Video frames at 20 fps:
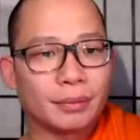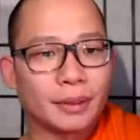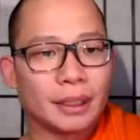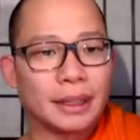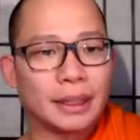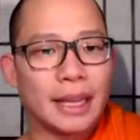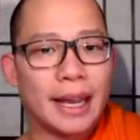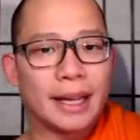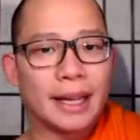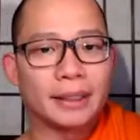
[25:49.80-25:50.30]

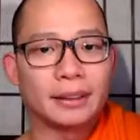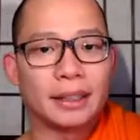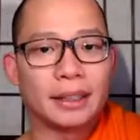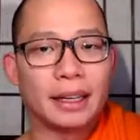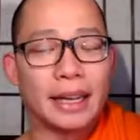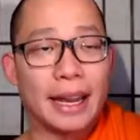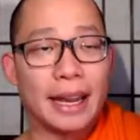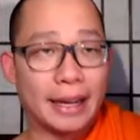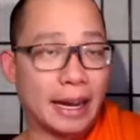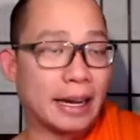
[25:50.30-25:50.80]

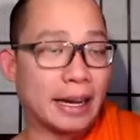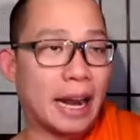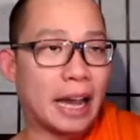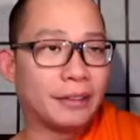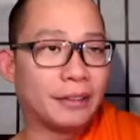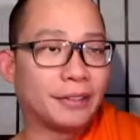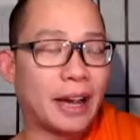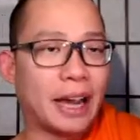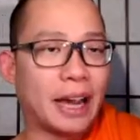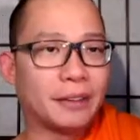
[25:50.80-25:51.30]
And
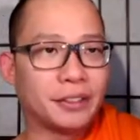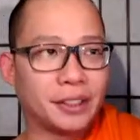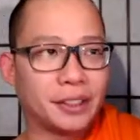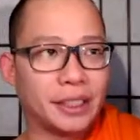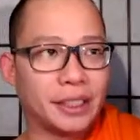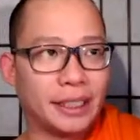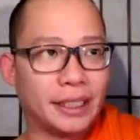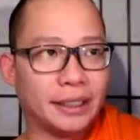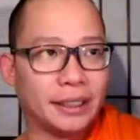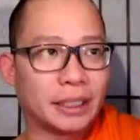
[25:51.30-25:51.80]
I've
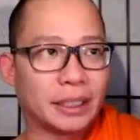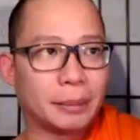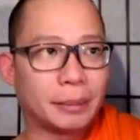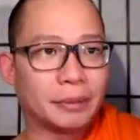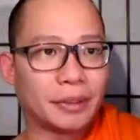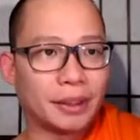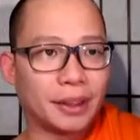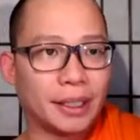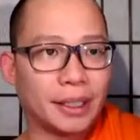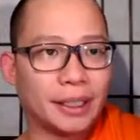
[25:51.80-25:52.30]
seen some of
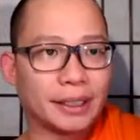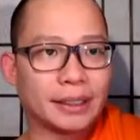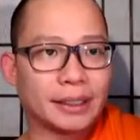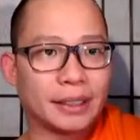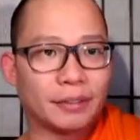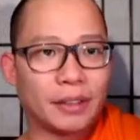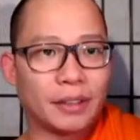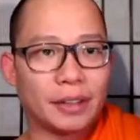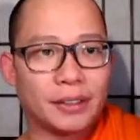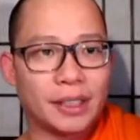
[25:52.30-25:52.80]
the things
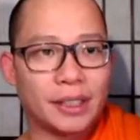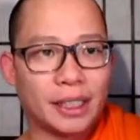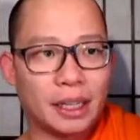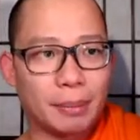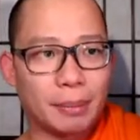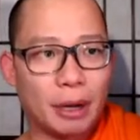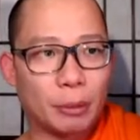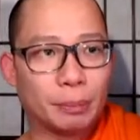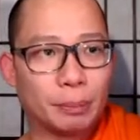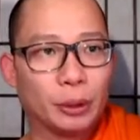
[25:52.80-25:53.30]
that they've said
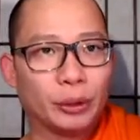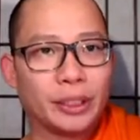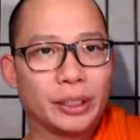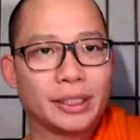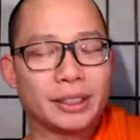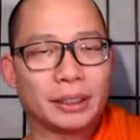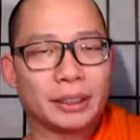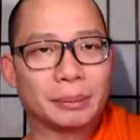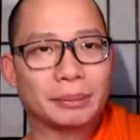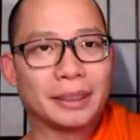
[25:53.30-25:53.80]
about
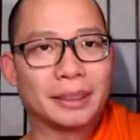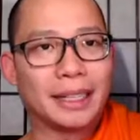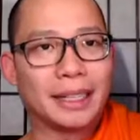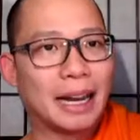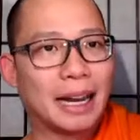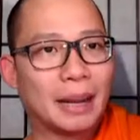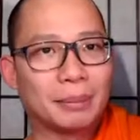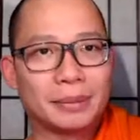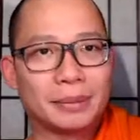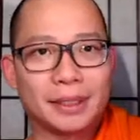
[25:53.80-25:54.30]
Buddhism, and
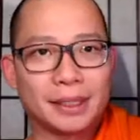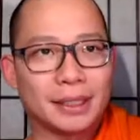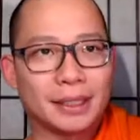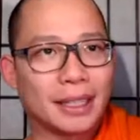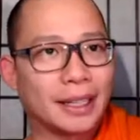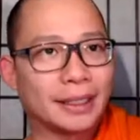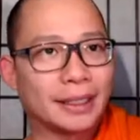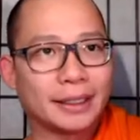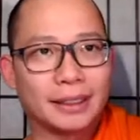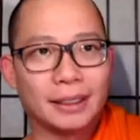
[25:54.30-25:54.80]
I'm just
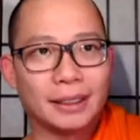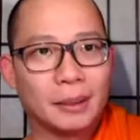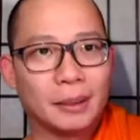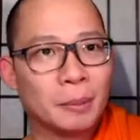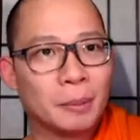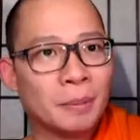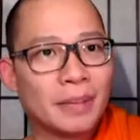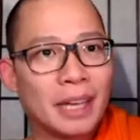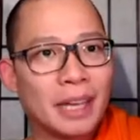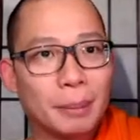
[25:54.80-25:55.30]
like,
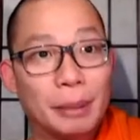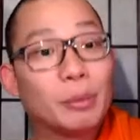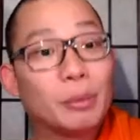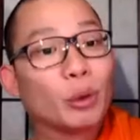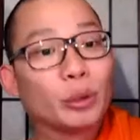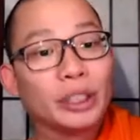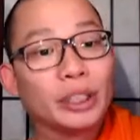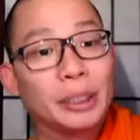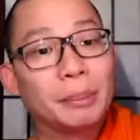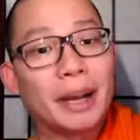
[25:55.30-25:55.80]
and people
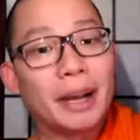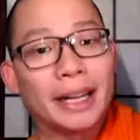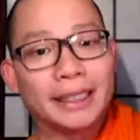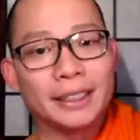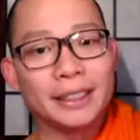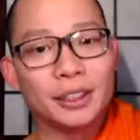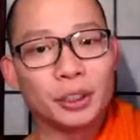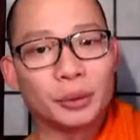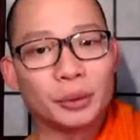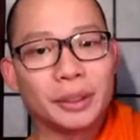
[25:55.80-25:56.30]
really buy
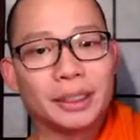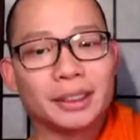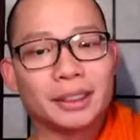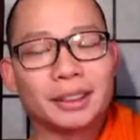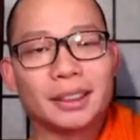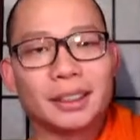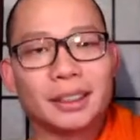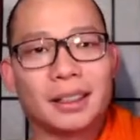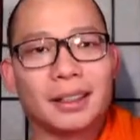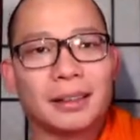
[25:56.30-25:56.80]
into it,
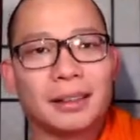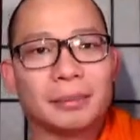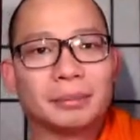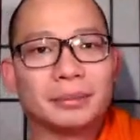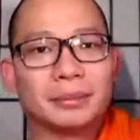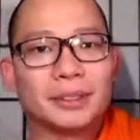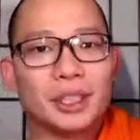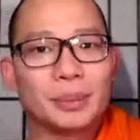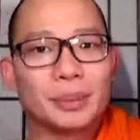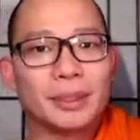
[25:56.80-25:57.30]

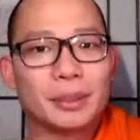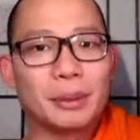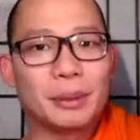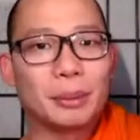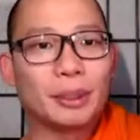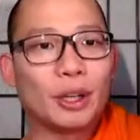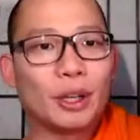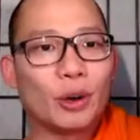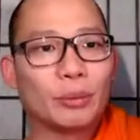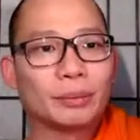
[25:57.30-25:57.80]
just because
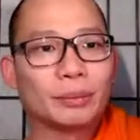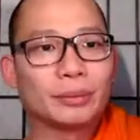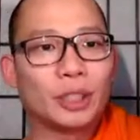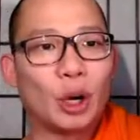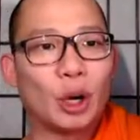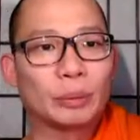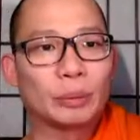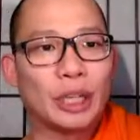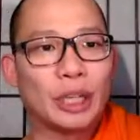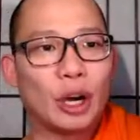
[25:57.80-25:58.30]
people
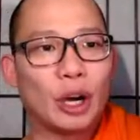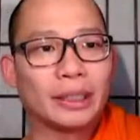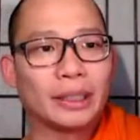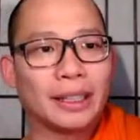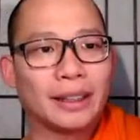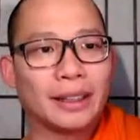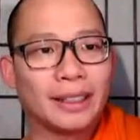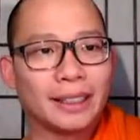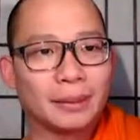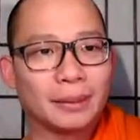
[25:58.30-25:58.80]
don't know, and they
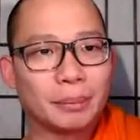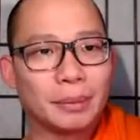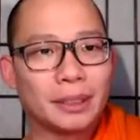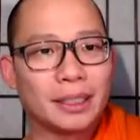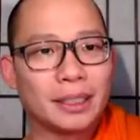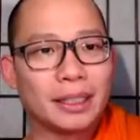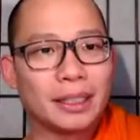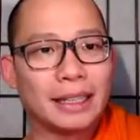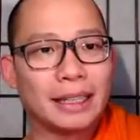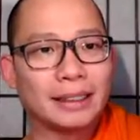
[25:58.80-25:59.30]
think,
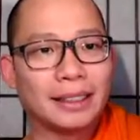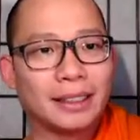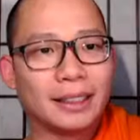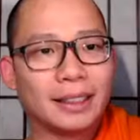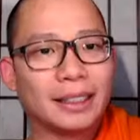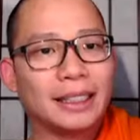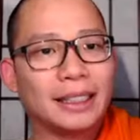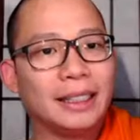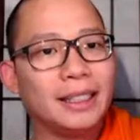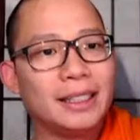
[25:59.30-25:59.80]
and
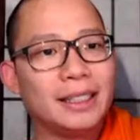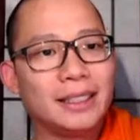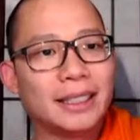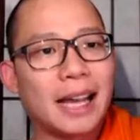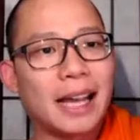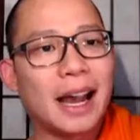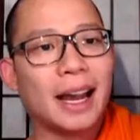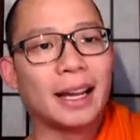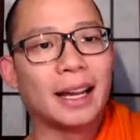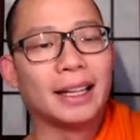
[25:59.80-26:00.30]
these
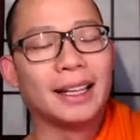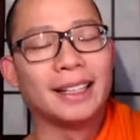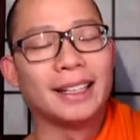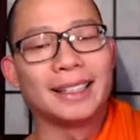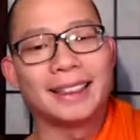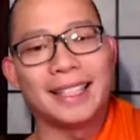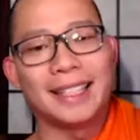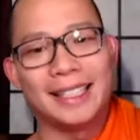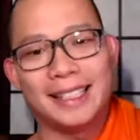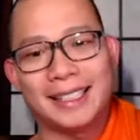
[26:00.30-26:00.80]

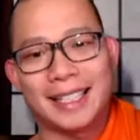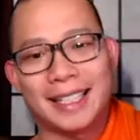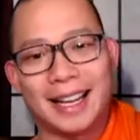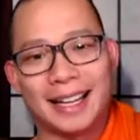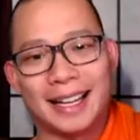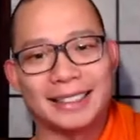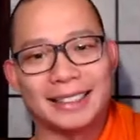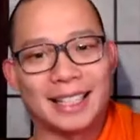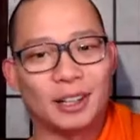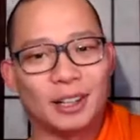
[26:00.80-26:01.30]

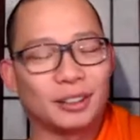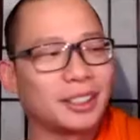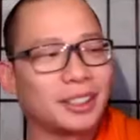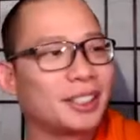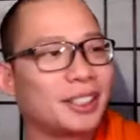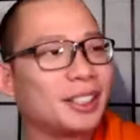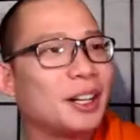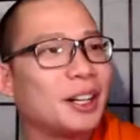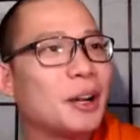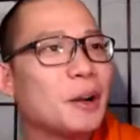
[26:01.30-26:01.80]
guys out
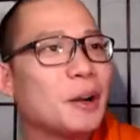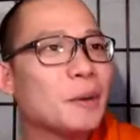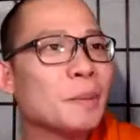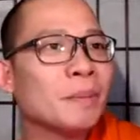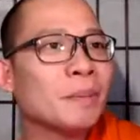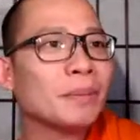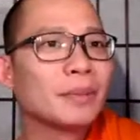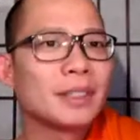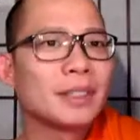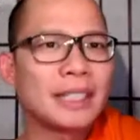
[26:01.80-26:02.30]
there
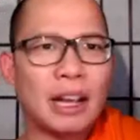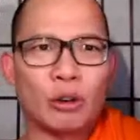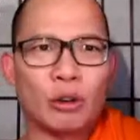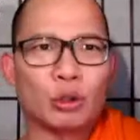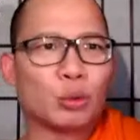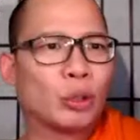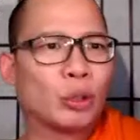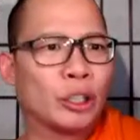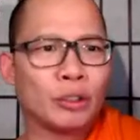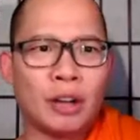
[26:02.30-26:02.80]
sounds
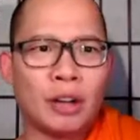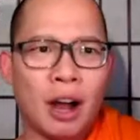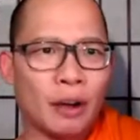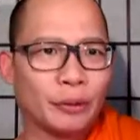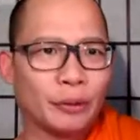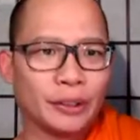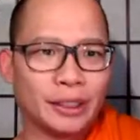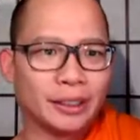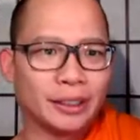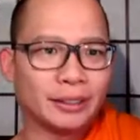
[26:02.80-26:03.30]
real
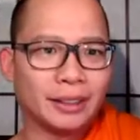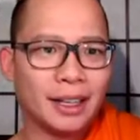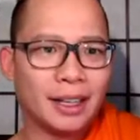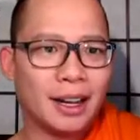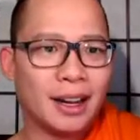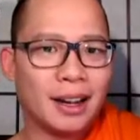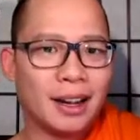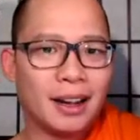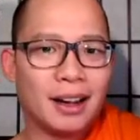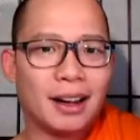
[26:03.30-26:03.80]
confident,
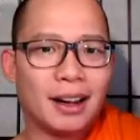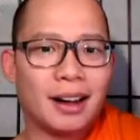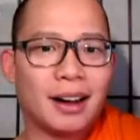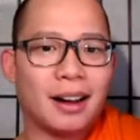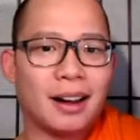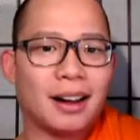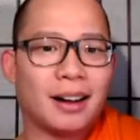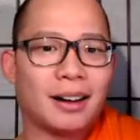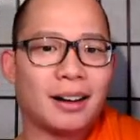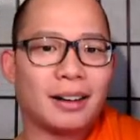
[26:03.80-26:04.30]

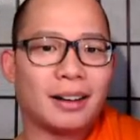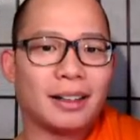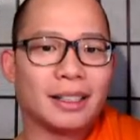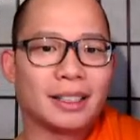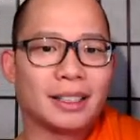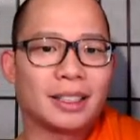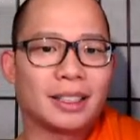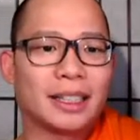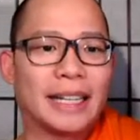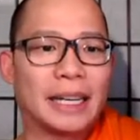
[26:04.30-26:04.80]
is
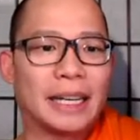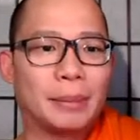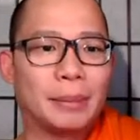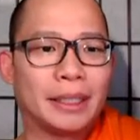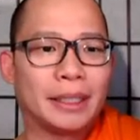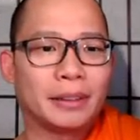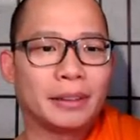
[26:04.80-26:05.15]
slamming